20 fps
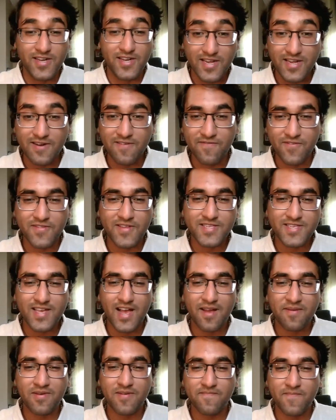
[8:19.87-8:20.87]
a need for this
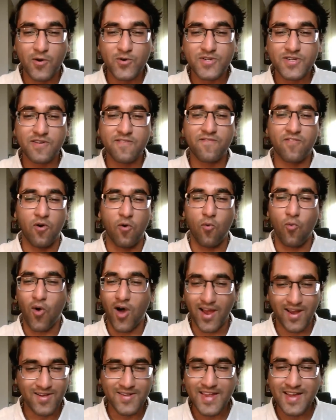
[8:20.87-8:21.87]
kind of motion for a
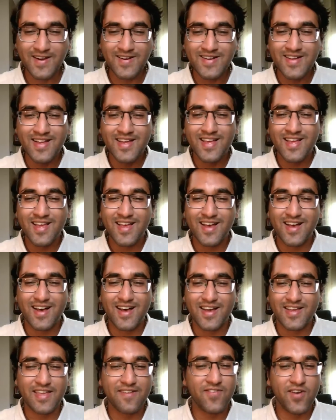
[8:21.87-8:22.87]
while now.
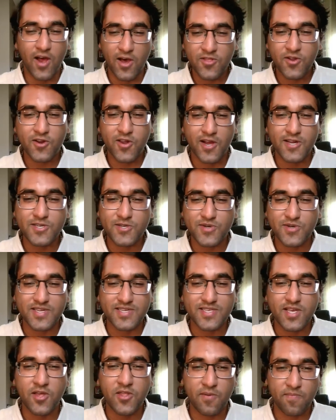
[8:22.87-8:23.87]
Uh, even other
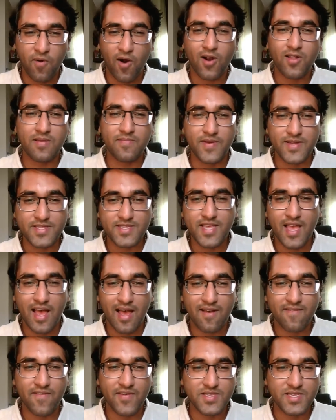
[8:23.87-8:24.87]
countries, other parliaments
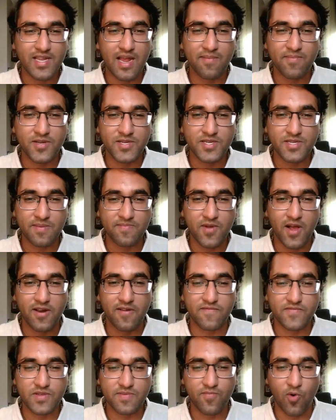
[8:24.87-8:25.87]
have established some kind
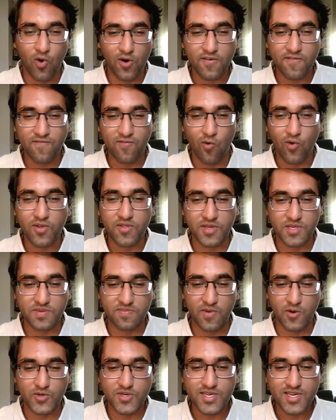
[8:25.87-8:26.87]
of support for this
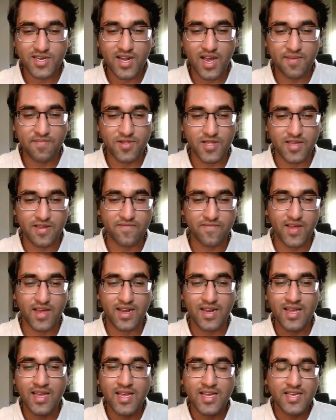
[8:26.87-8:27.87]
motion. I believe
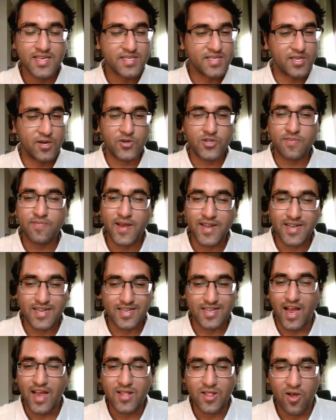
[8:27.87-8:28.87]
that Sino Tibetan
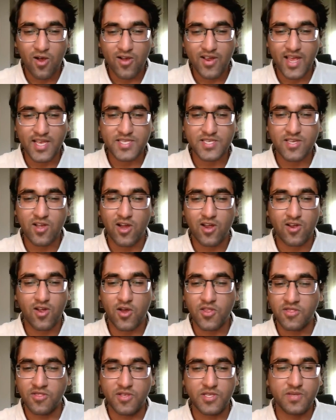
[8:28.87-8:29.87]
dialogue has got,
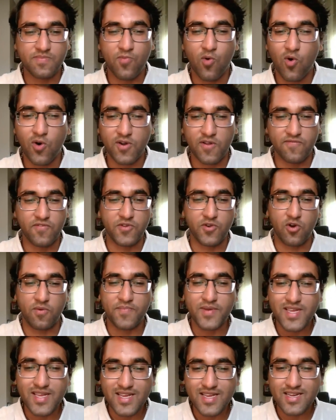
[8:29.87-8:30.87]
gotten the support of the
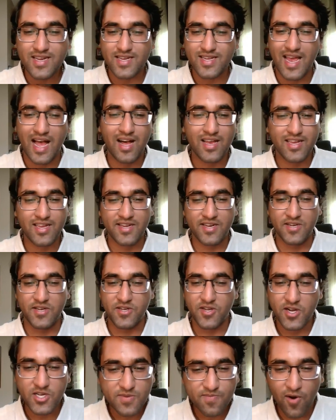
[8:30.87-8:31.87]
European, Italian,
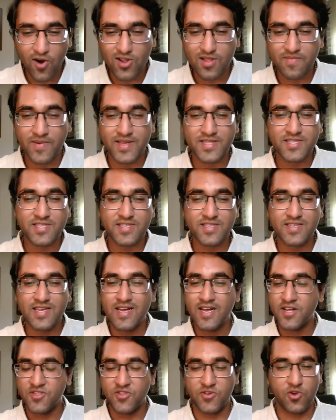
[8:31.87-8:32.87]
Dutch parliaments,
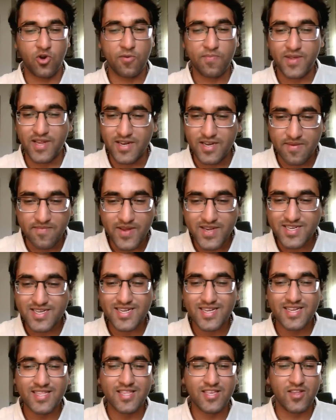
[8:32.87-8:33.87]
the European
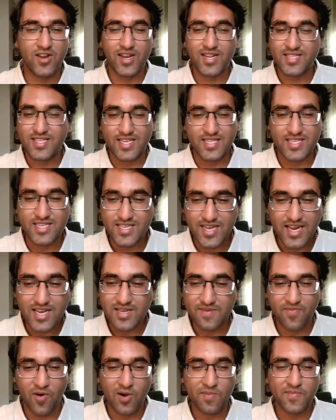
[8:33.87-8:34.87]
Commission, the United States State
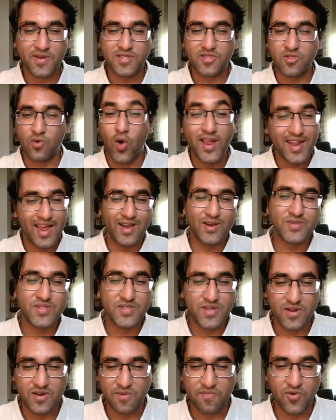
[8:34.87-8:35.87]
Department, the White
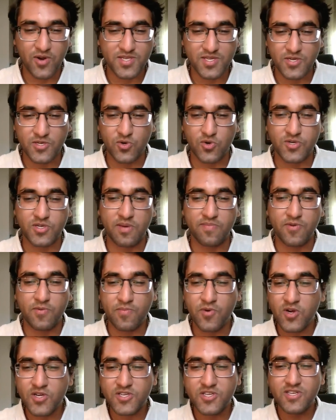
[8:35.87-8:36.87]
House under President George W.
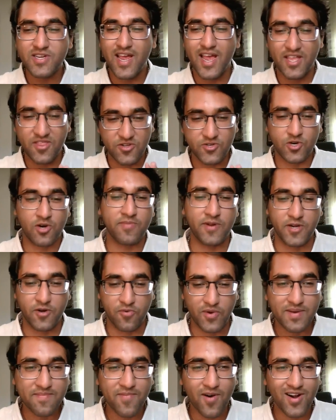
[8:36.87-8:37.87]
Bush, and mm-hmm. the German
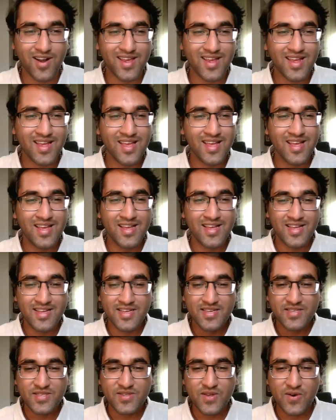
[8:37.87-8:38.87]
Green Party.
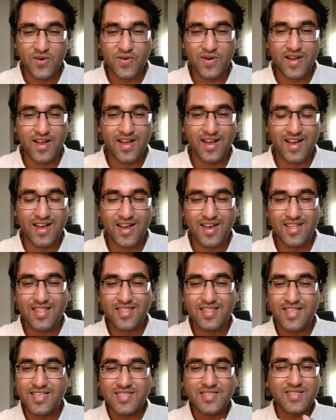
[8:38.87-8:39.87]
So uh,
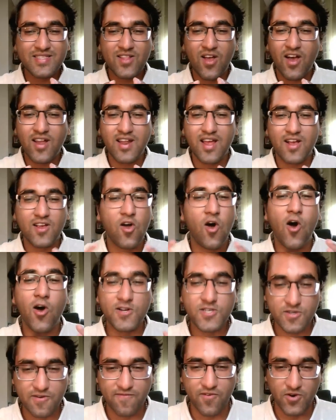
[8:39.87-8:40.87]
this is not a
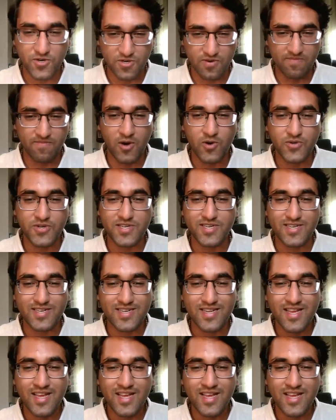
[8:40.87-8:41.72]
controversial motion.